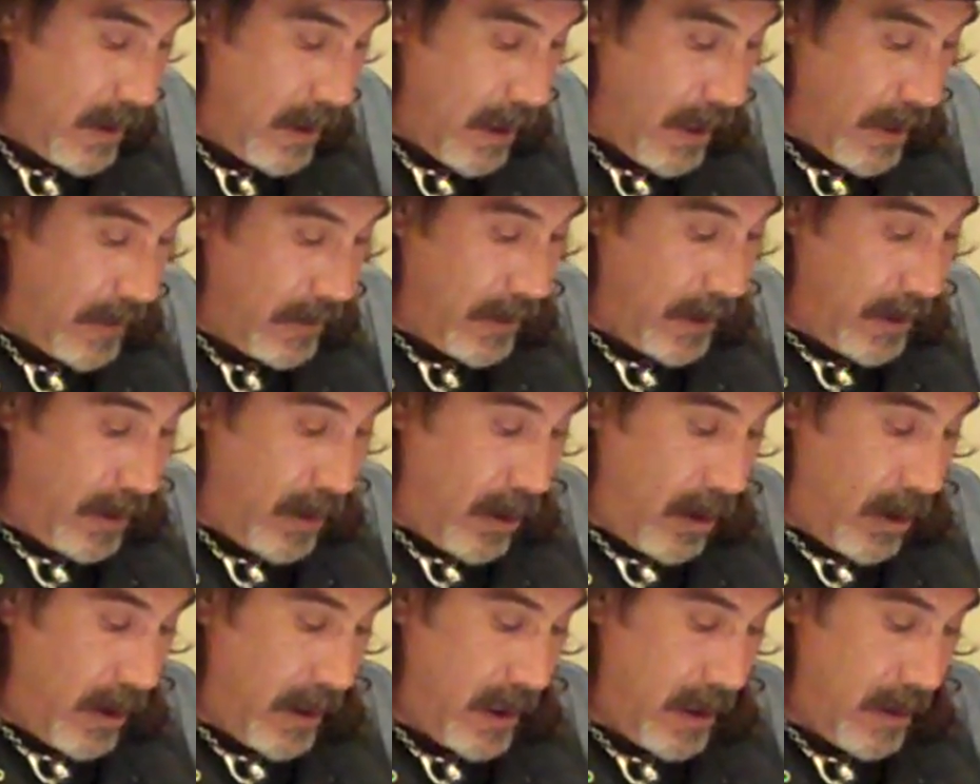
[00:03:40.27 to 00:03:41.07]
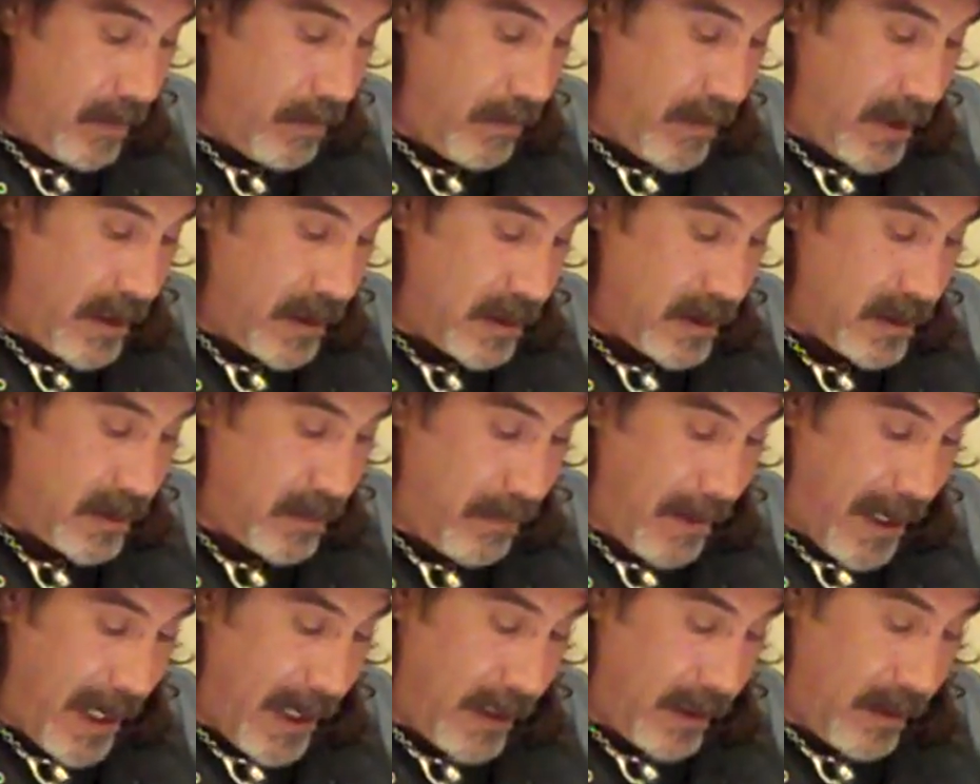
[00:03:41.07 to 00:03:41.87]
And then it all hit me
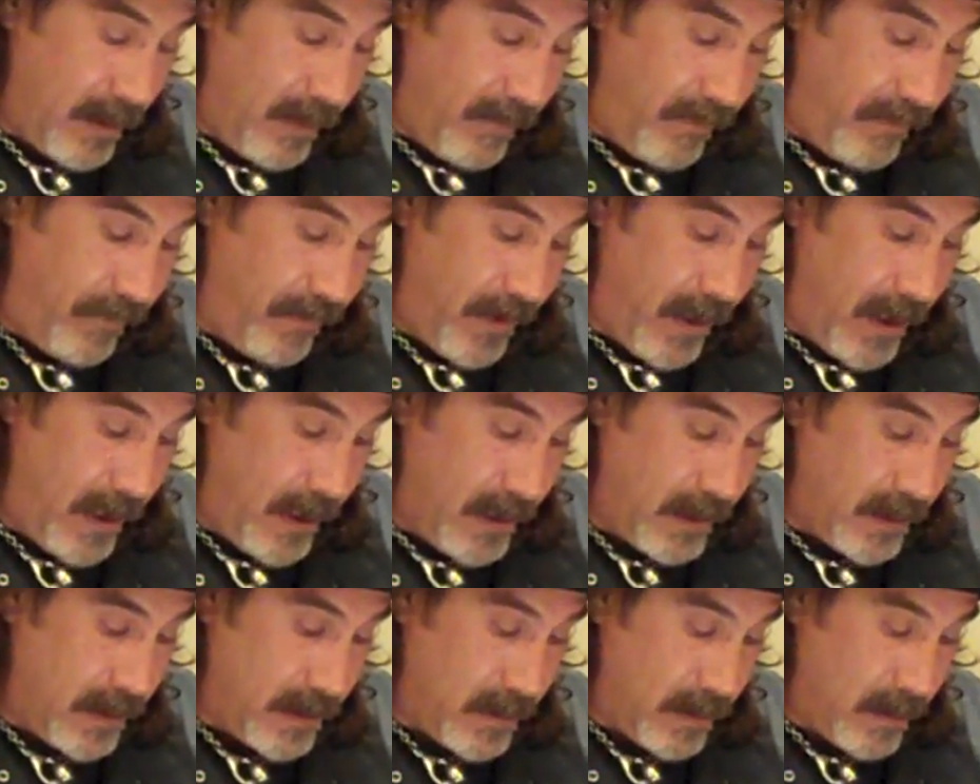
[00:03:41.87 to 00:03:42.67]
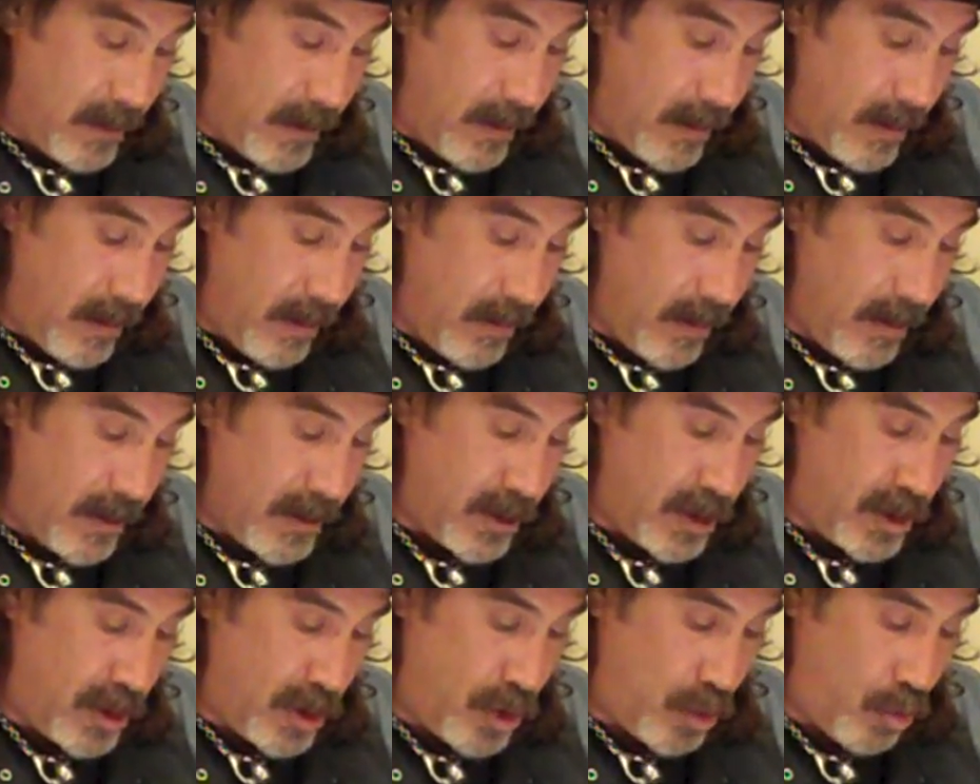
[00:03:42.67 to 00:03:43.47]
smack in the face there,
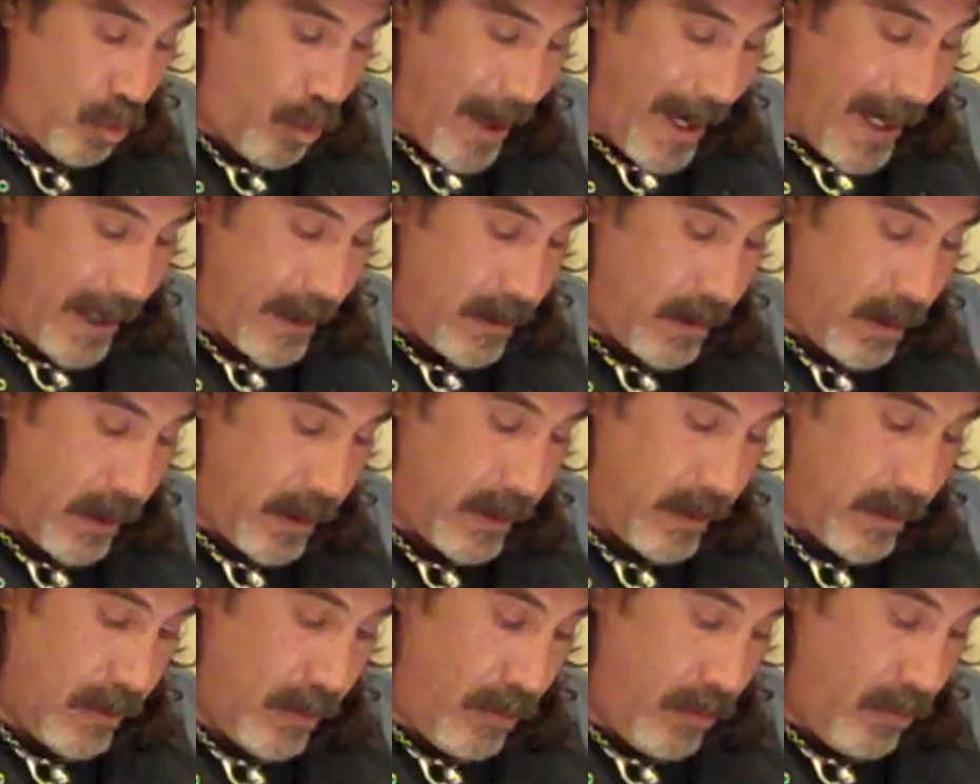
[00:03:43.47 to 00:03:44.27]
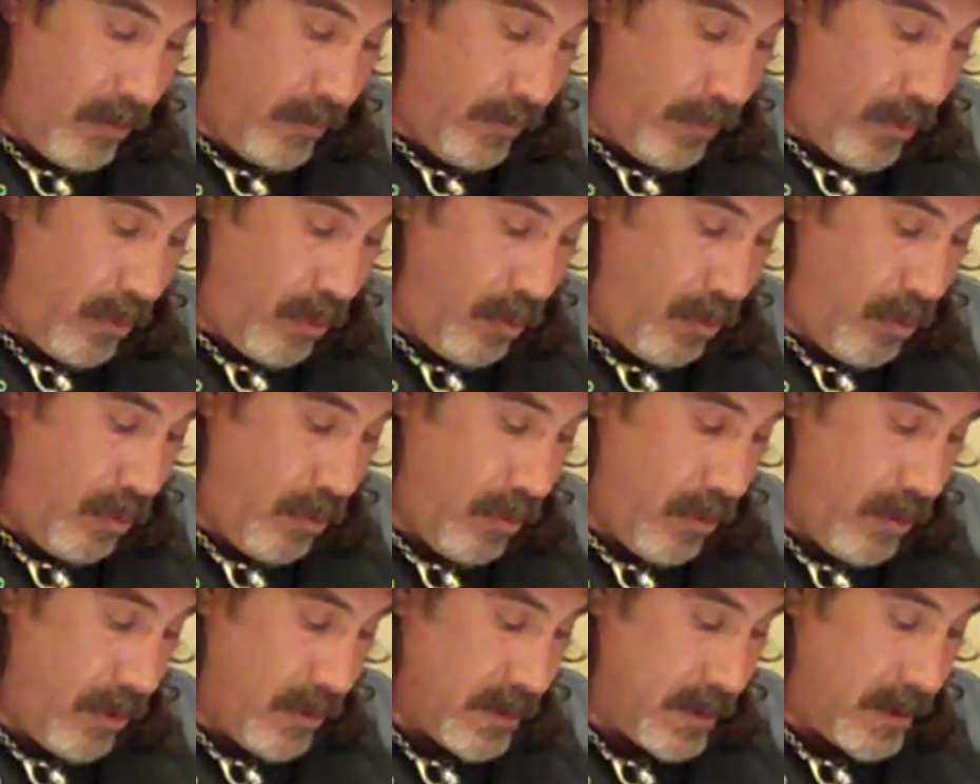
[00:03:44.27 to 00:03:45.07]
swack, like an old
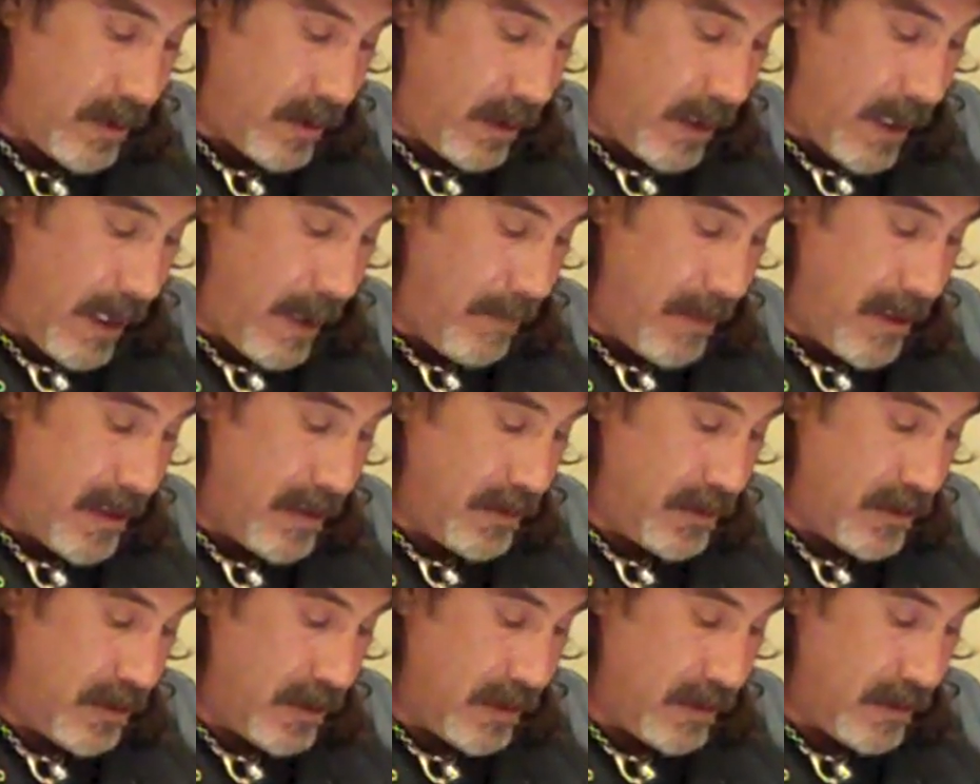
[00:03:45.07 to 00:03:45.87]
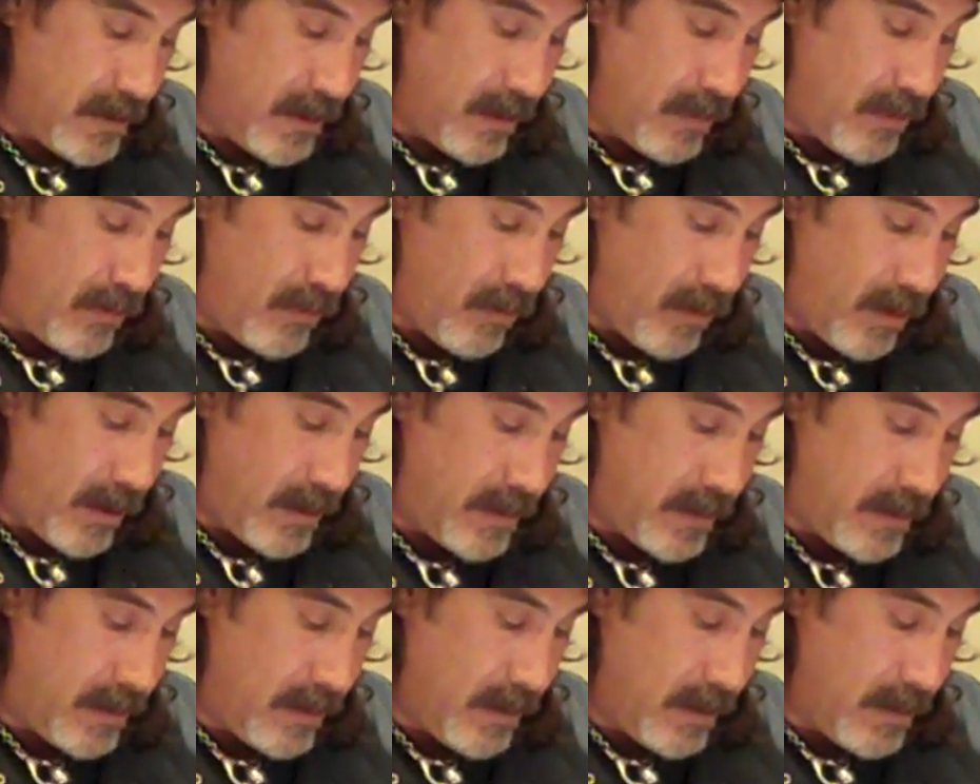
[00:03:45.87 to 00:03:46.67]
whore's clammy
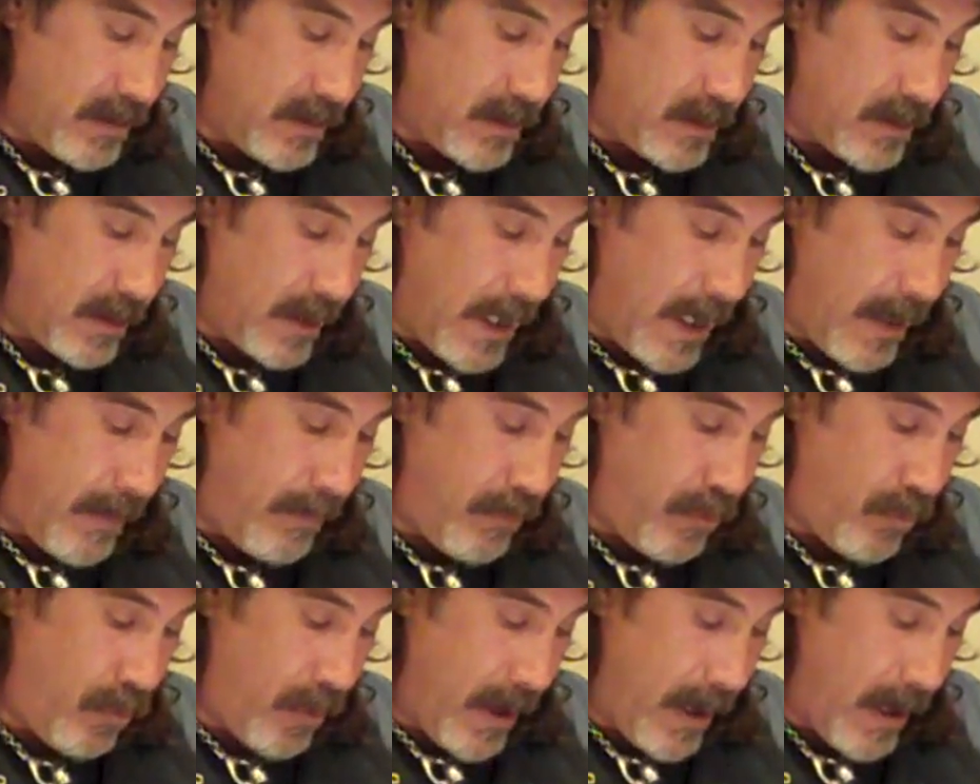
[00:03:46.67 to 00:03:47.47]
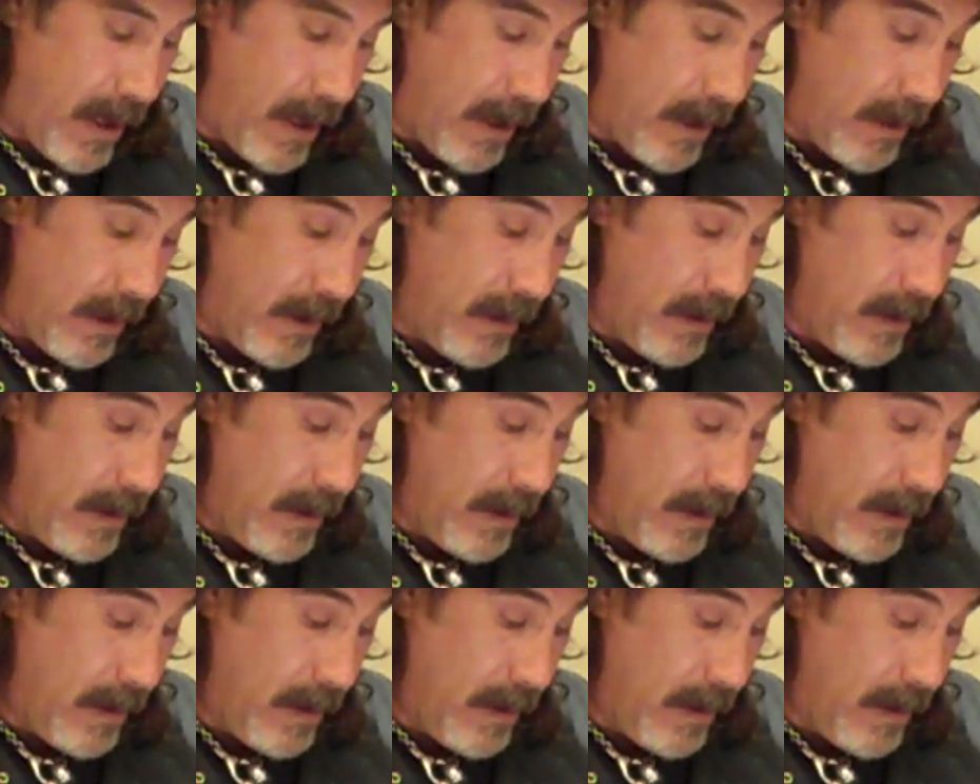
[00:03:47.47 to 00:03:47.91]
jizz-encrusted slop rag.